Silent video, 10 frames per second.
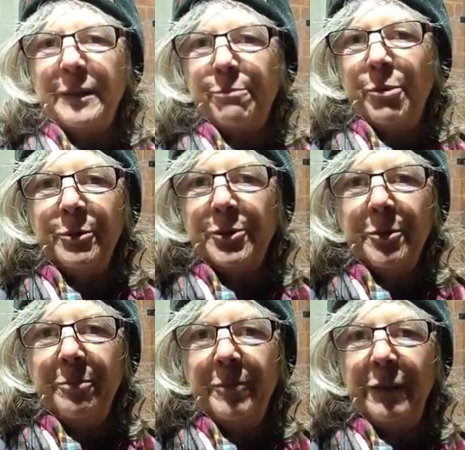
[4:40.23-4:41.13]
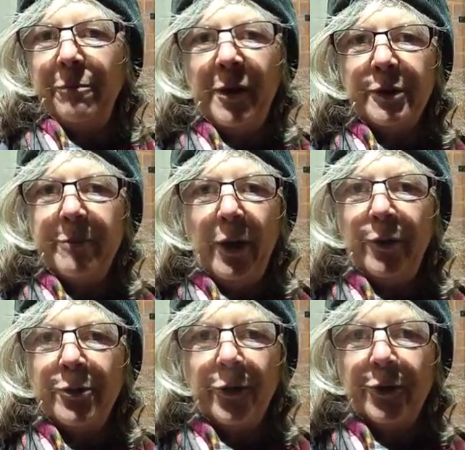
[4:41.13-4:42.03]
put some little
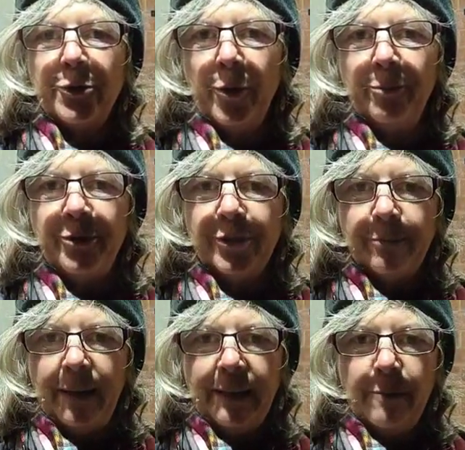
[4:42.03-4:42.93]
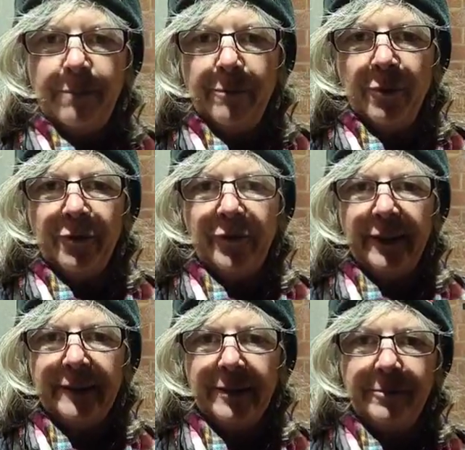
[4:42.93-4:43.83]
marshmallows on the top just to make it a bit more
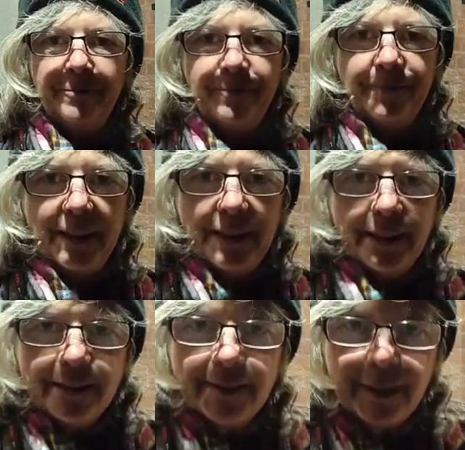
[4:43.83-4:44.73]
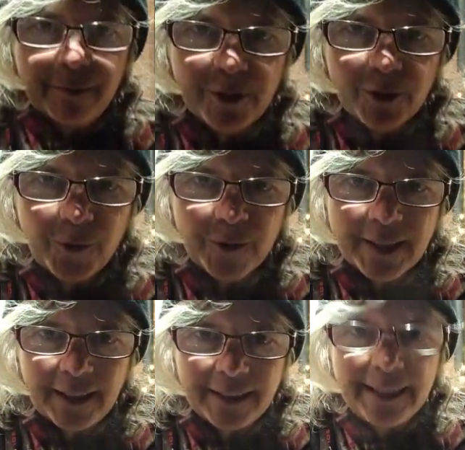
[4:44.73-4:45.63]
fun. So someone's got
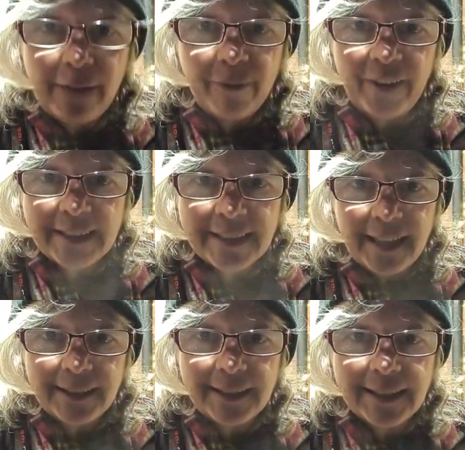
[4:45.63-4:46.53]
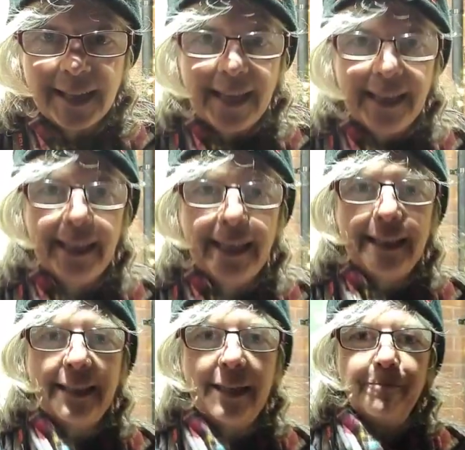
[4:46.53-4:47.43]
sun. Yeah, we've had sun today
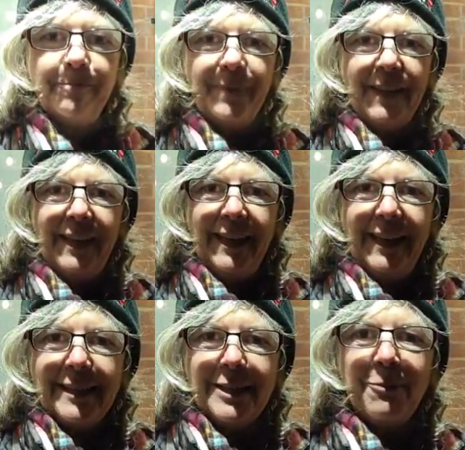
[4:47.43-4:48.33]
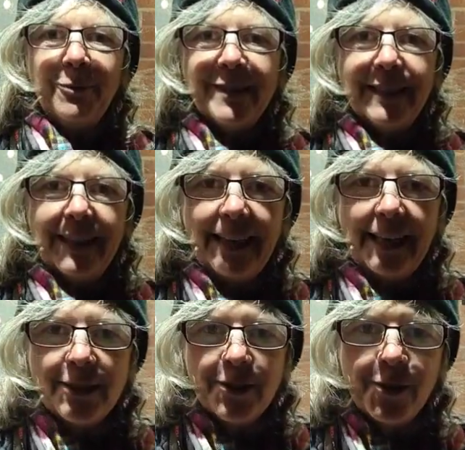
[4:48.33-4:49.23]
in Swansea. Yeah,
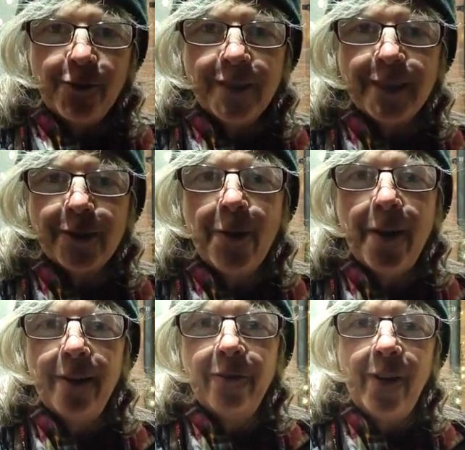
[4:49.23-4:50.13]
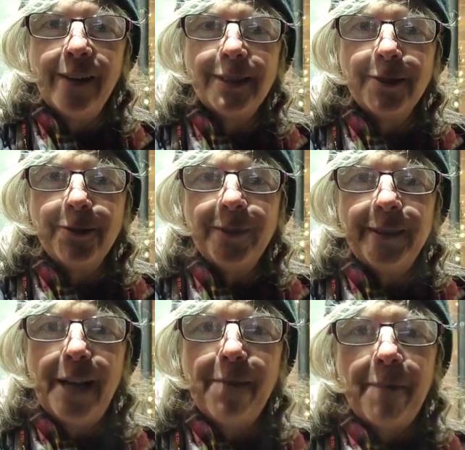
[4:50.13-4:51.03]
super fire squad.
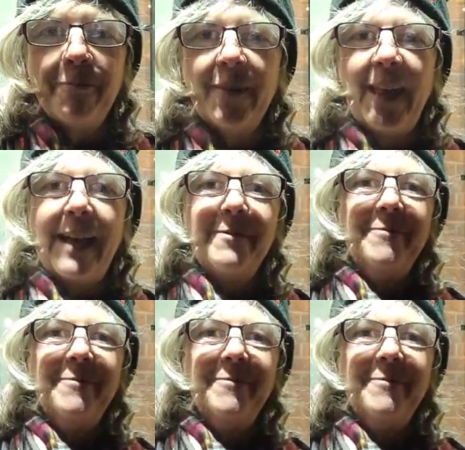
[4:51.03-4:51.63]
Yeah, I'm up for that.